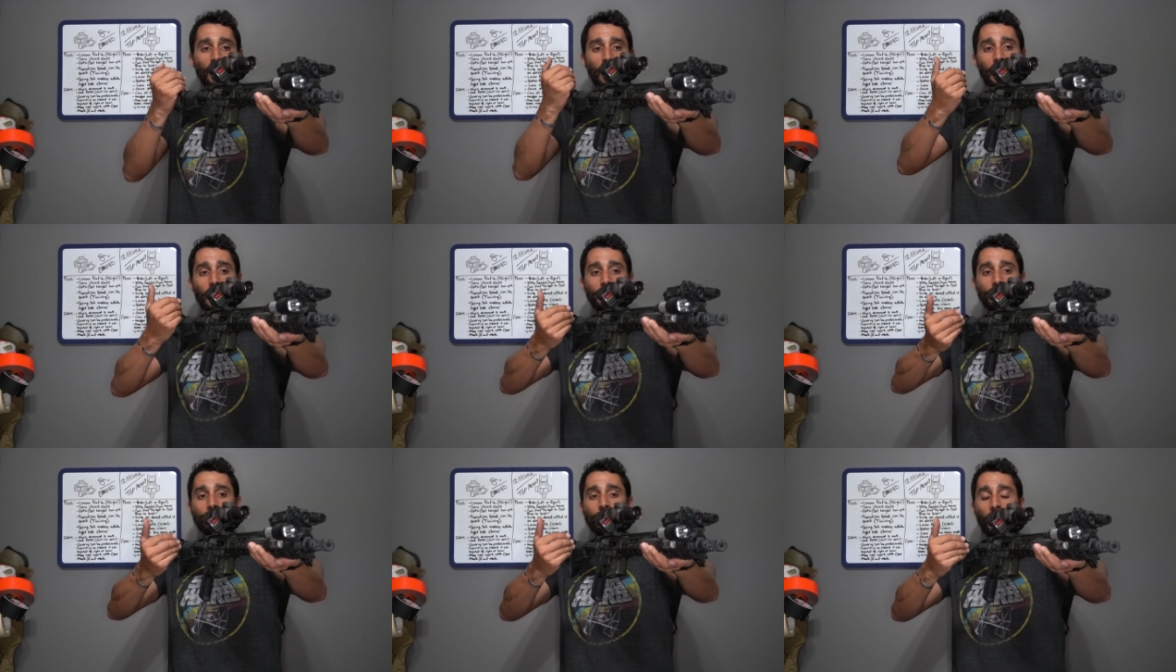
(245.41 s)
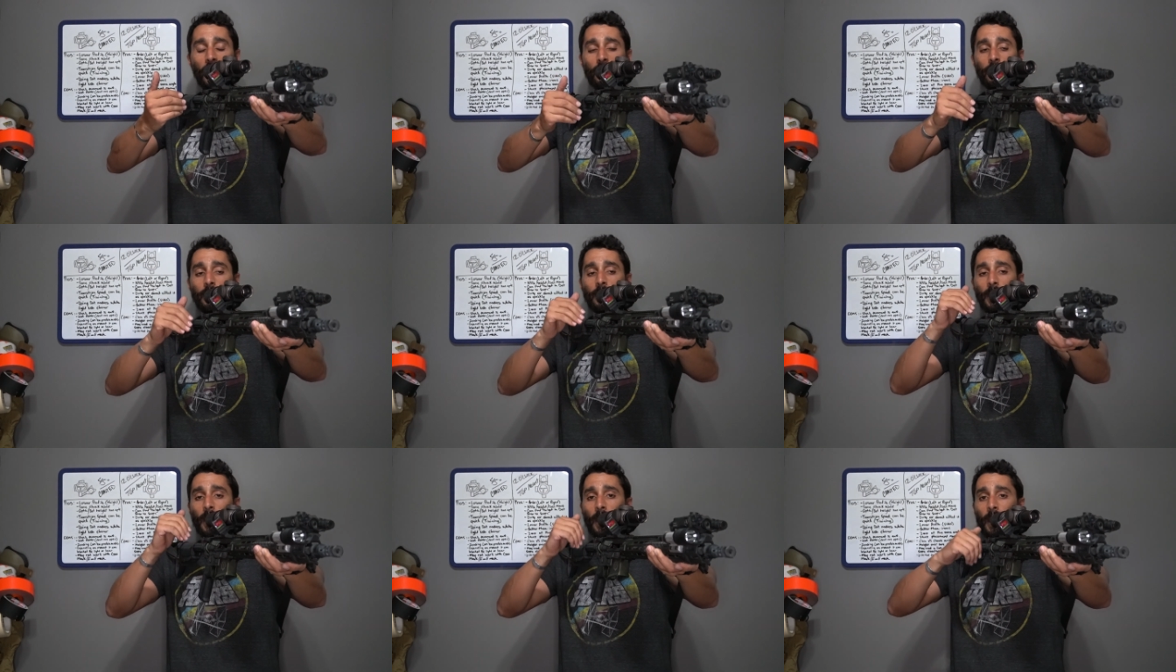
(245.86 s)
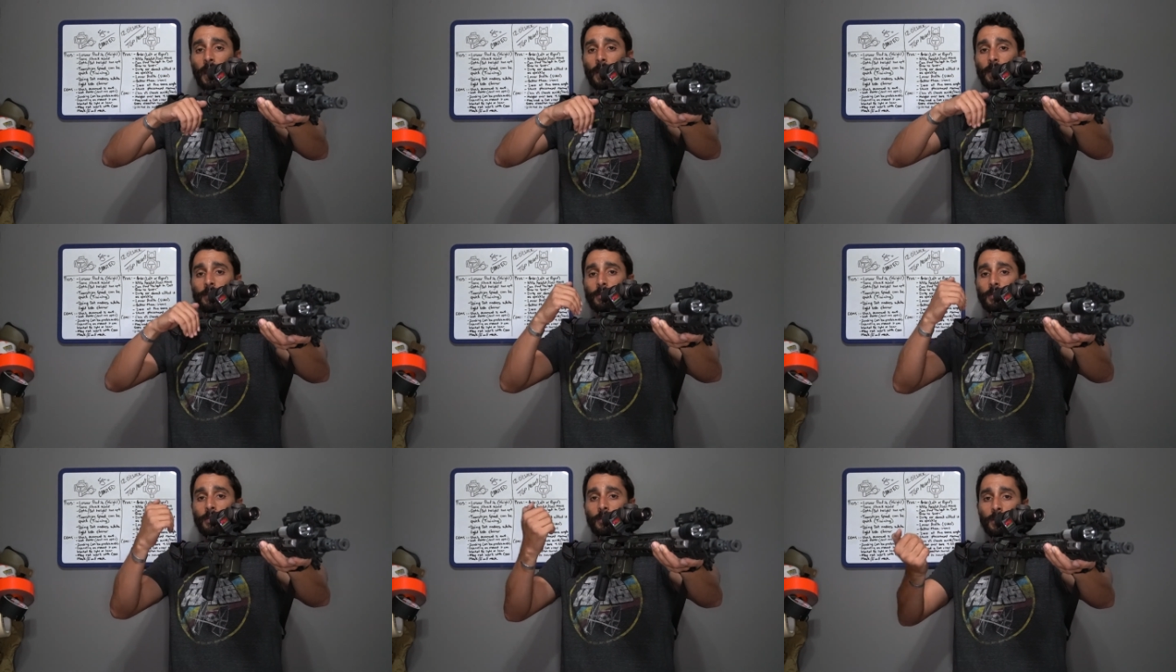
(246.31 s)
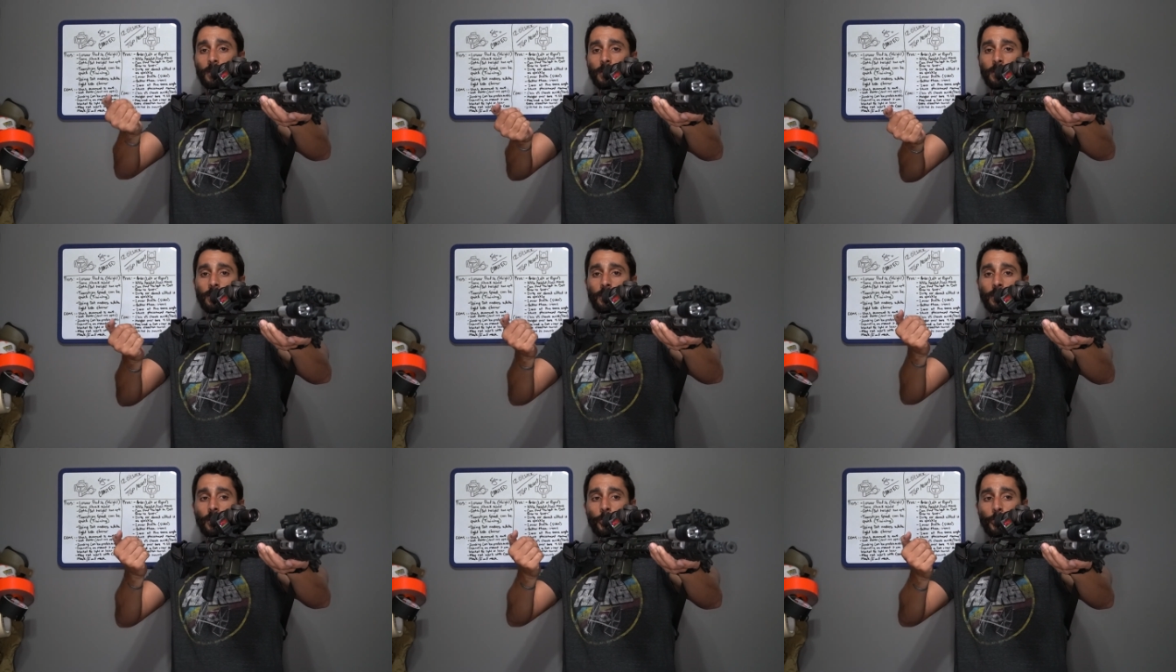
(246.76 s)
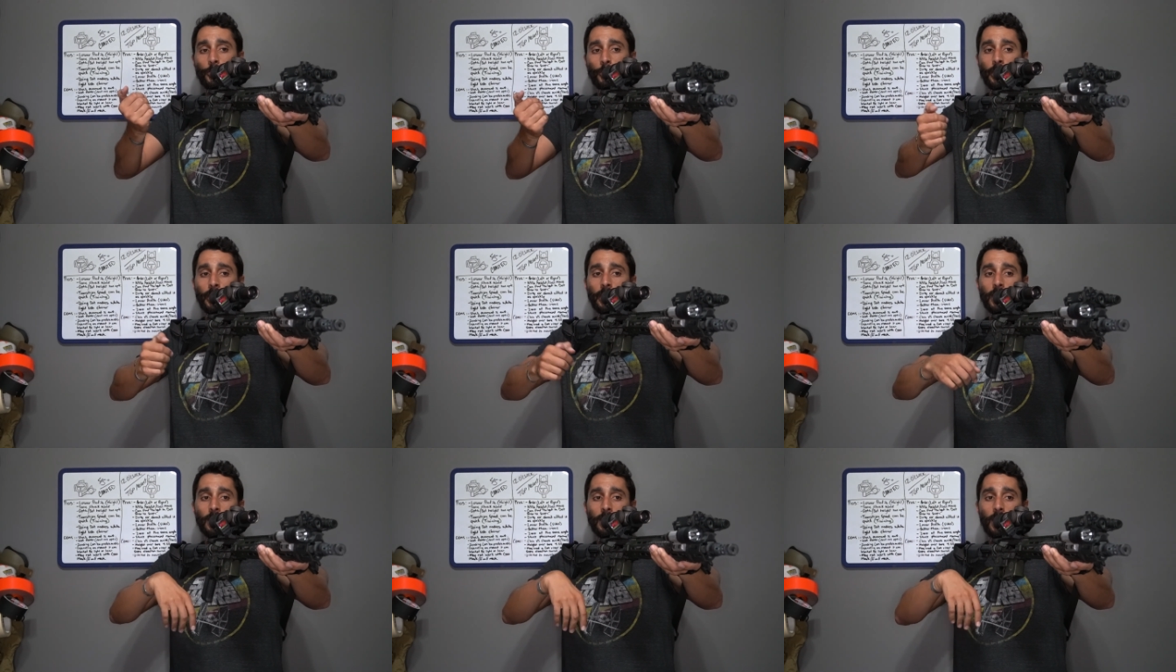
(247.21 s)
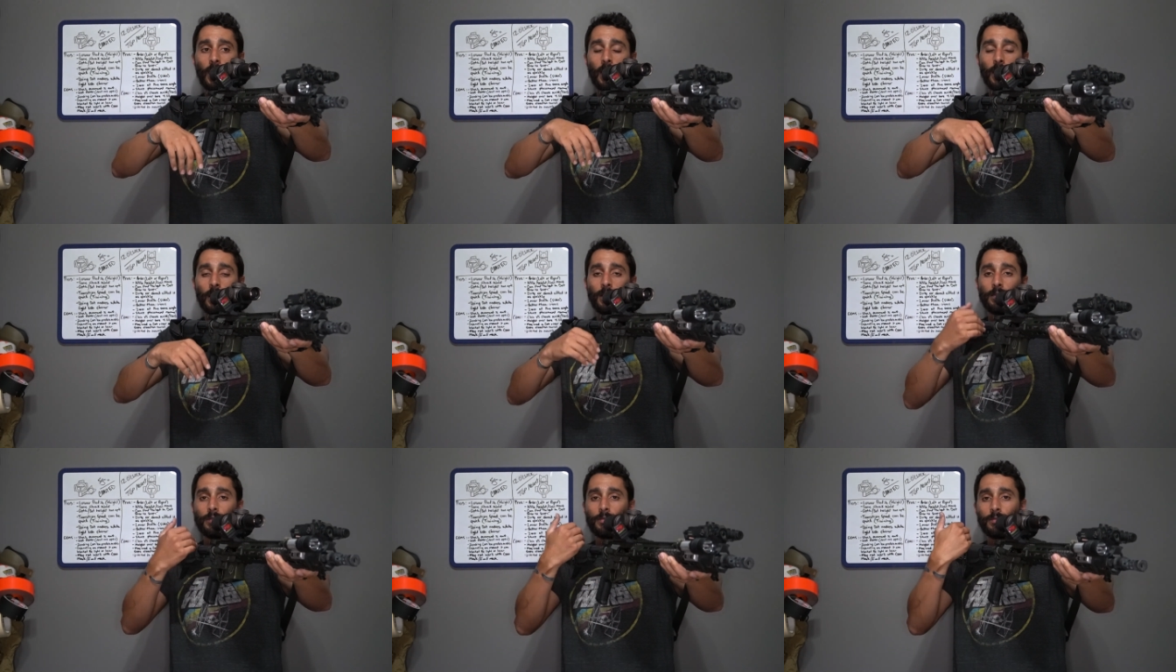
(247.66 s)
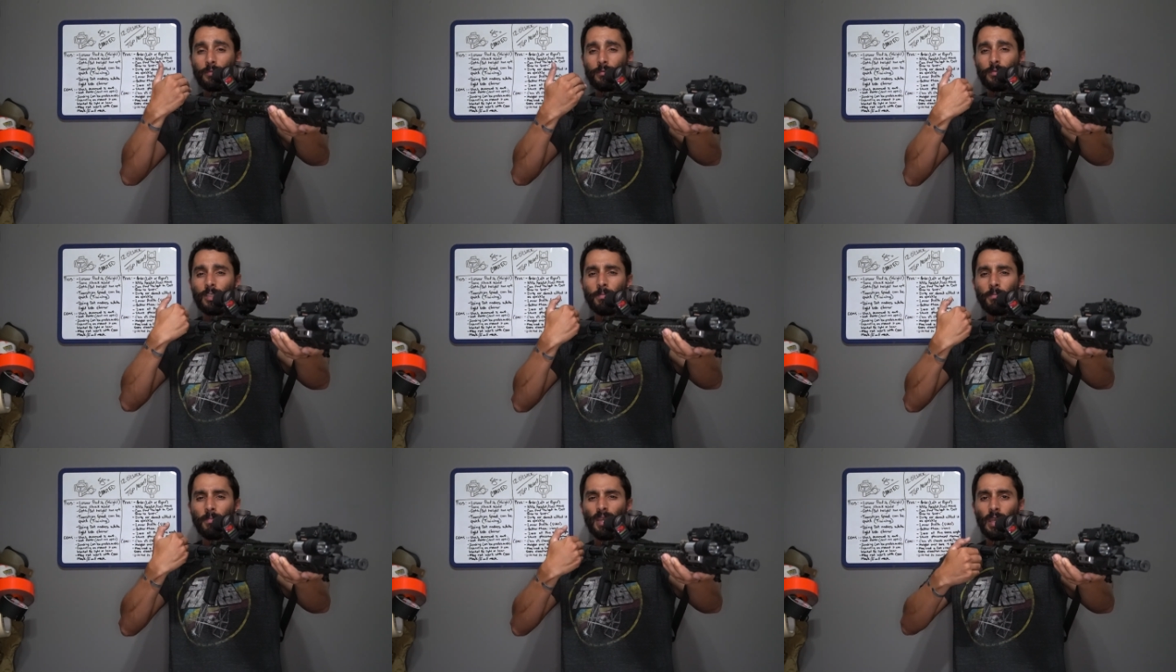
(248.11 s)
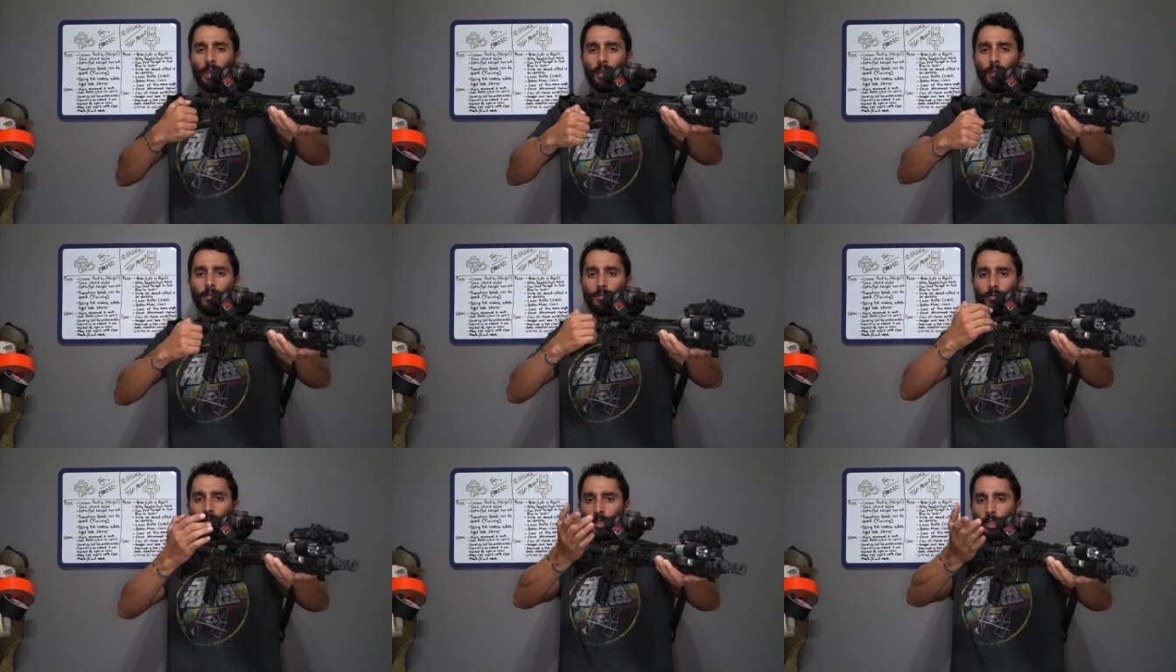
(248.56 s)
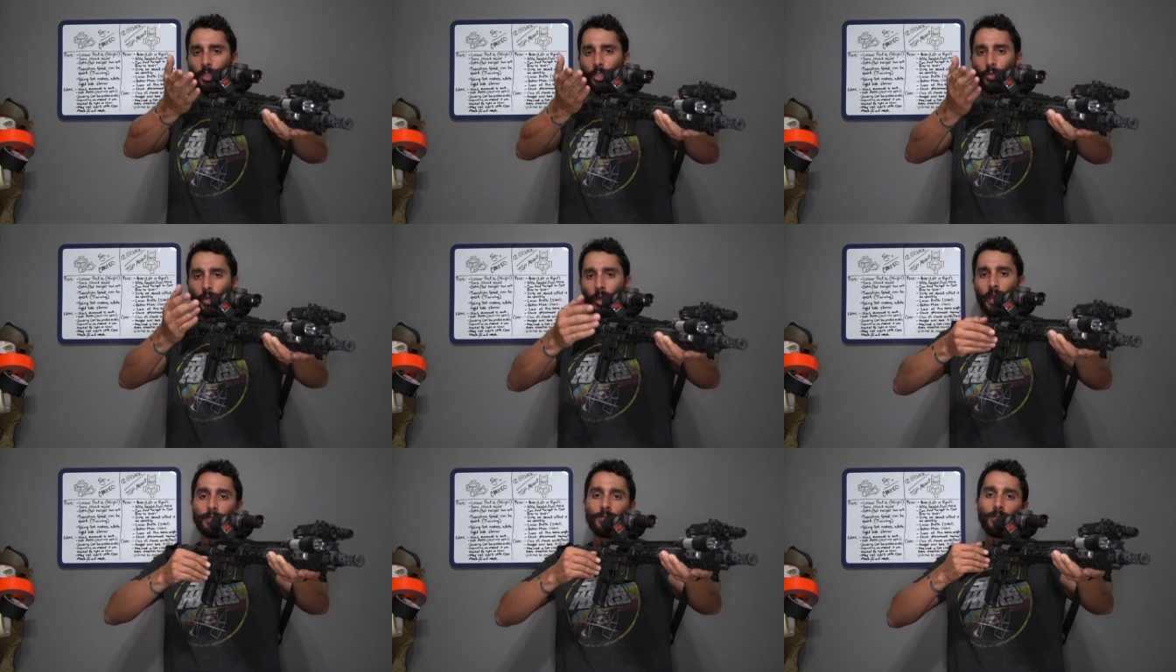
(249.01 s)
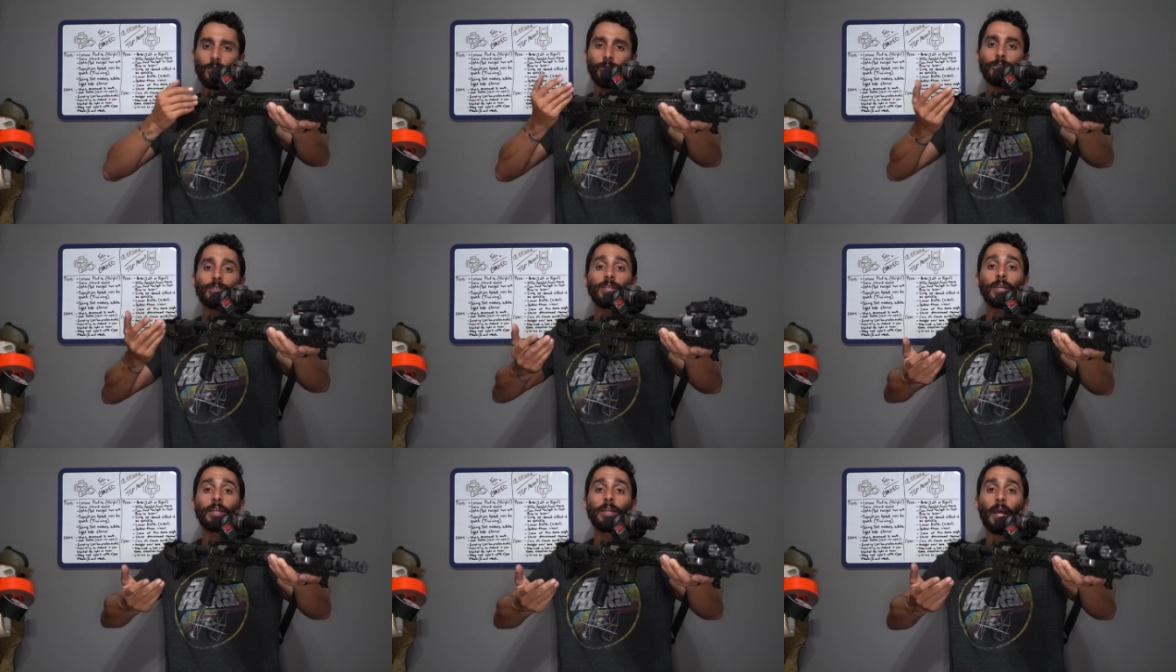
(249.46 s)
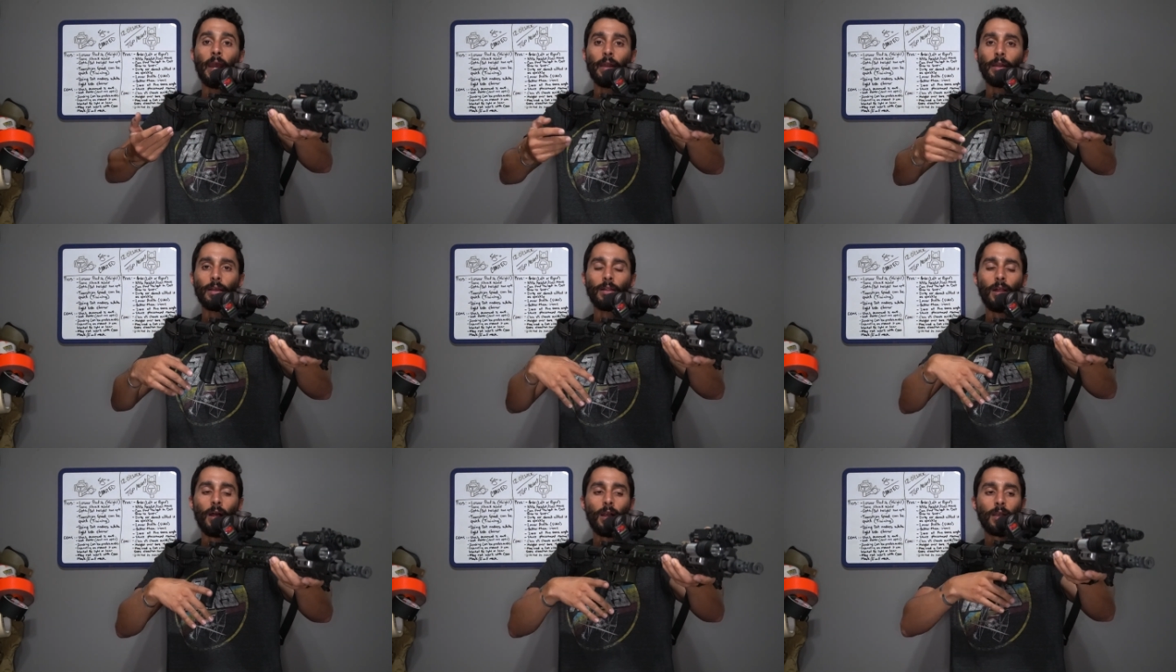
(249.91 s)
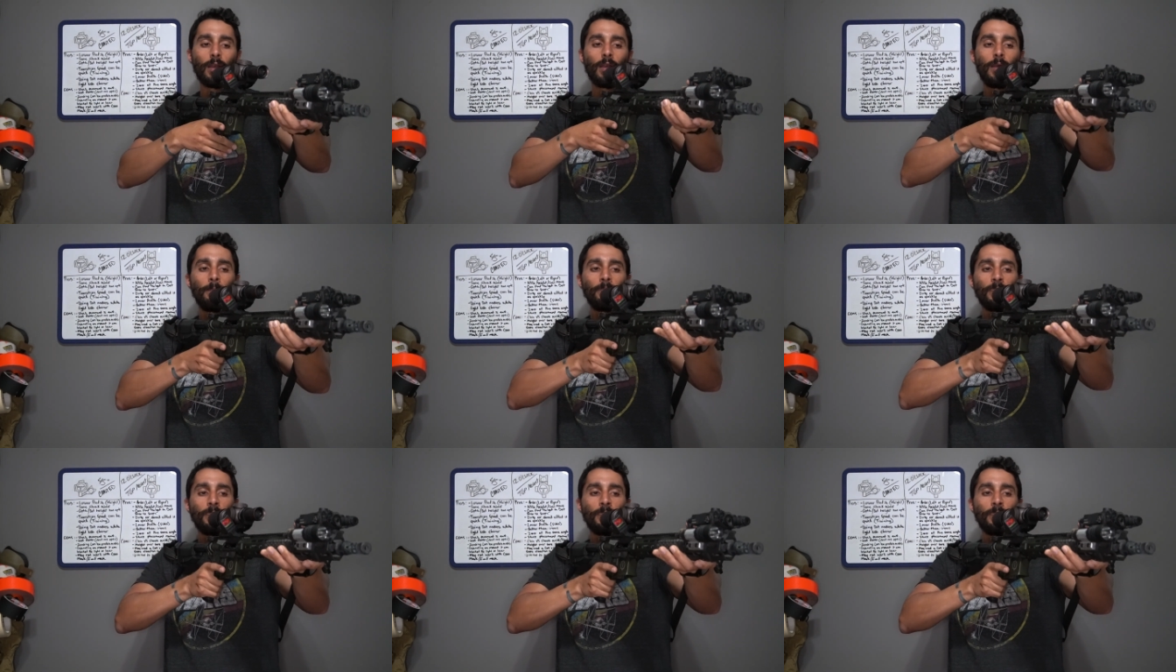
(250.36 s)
it's mounted at the 3 o'clock to me. To you guys, it looks like 9 o'clock.